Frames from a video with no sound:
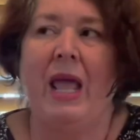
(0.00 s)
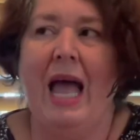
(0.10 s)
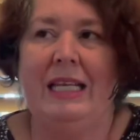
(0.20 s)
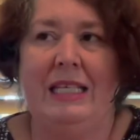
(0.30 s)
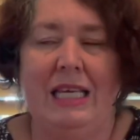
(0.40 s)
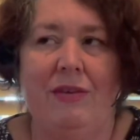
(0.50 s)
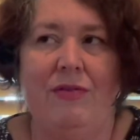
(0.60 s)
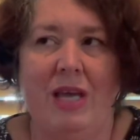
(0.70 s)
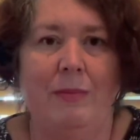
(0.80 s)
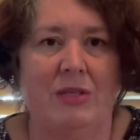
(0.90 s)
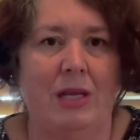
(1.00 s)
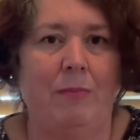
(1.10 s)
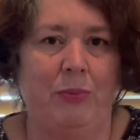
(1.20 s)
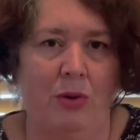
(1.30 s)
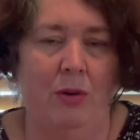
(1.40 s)
and give them some
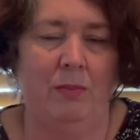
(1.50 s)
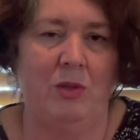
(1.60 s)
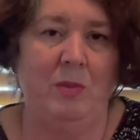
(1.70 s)
prompts,